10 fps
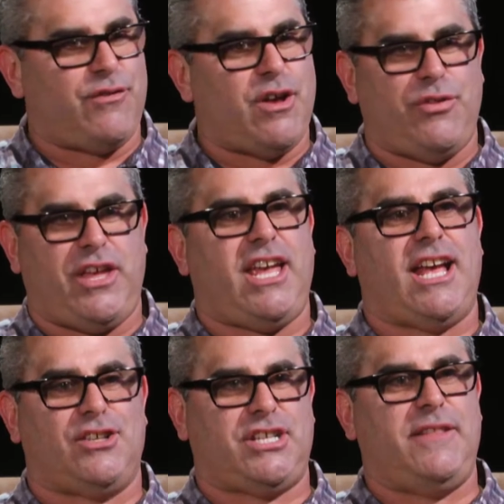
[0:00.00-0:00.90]
kind of
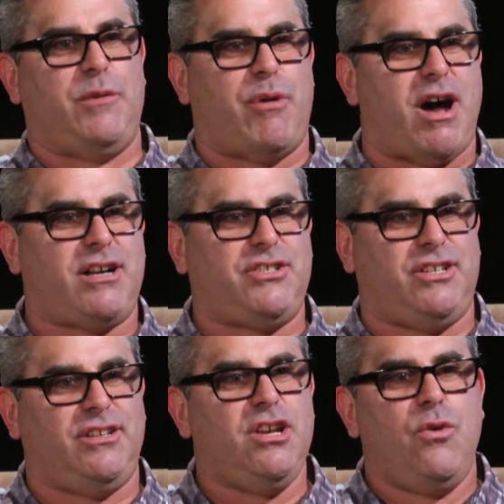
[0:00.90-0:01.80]
thinking outside the
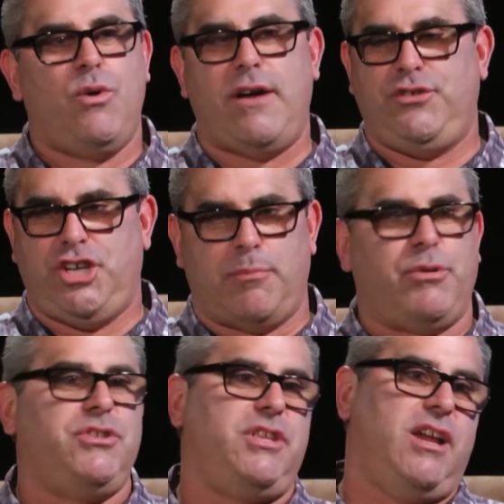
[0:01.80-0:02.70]
box, and we'll have
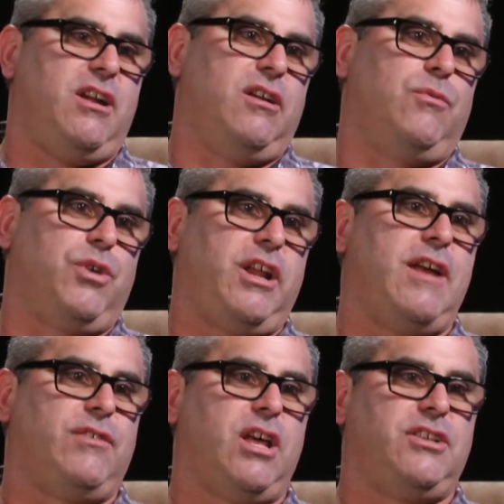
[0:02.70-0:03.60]
jumpers there. We're
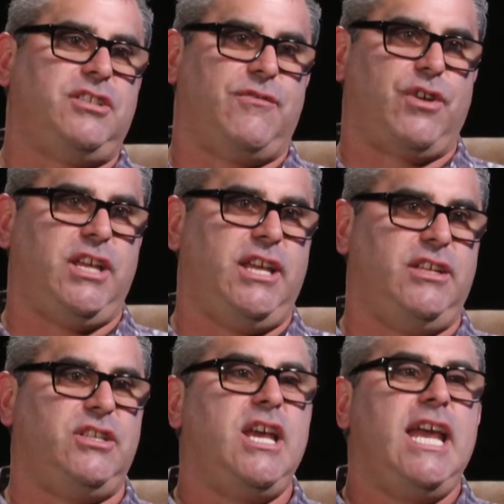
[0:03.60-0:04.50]
going to have a lot of stuff for
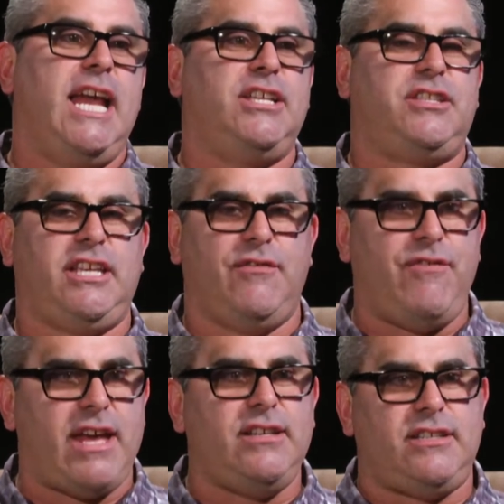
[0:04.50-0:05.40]
kids. It's the
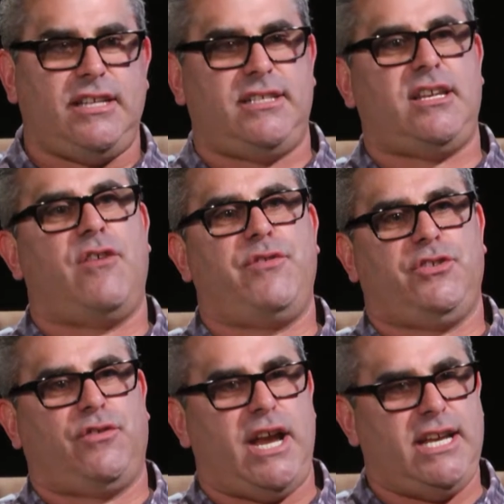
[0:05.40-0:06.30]
event itself
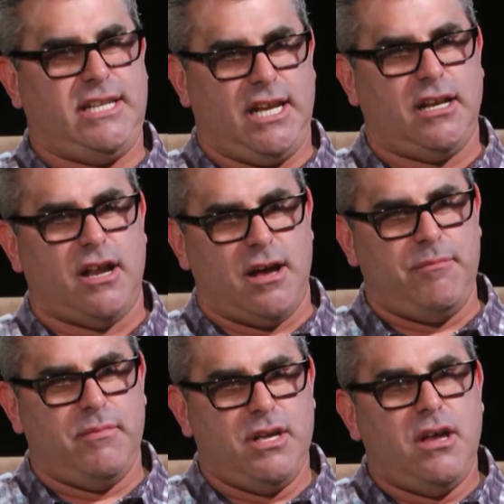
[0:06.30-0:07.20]
is for 18 and
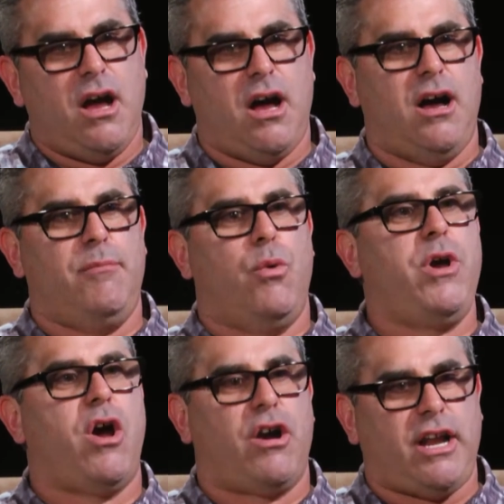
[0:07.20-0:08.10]
up, but
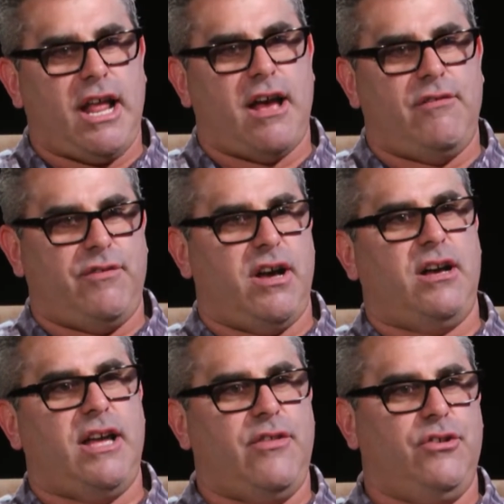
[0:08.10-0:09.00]
we are going to have
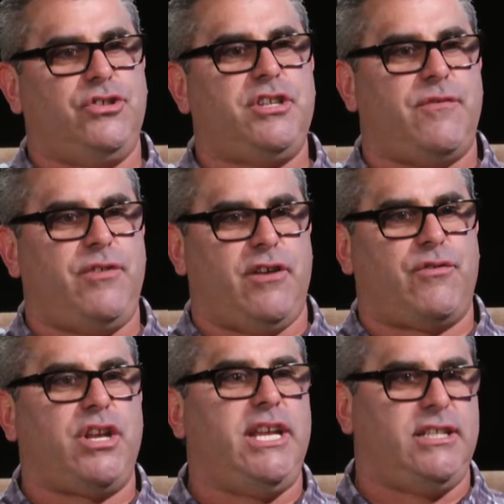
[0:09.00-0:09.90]
other stuff
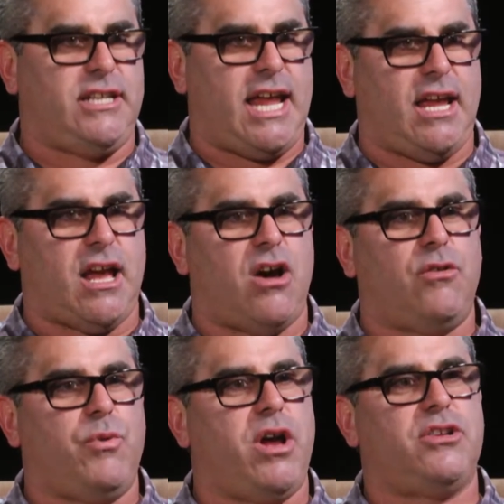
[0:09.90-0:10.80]
there for kids to hang
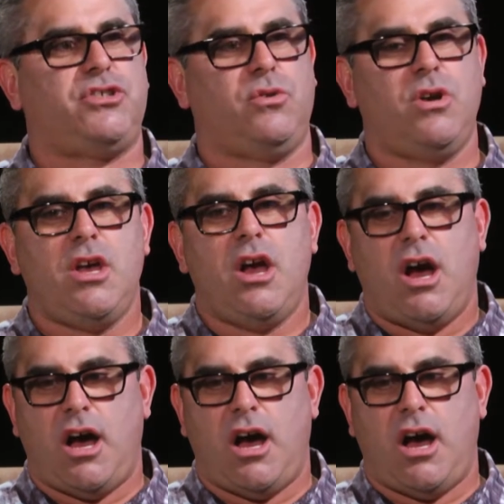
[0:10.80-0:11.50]
out, and we also,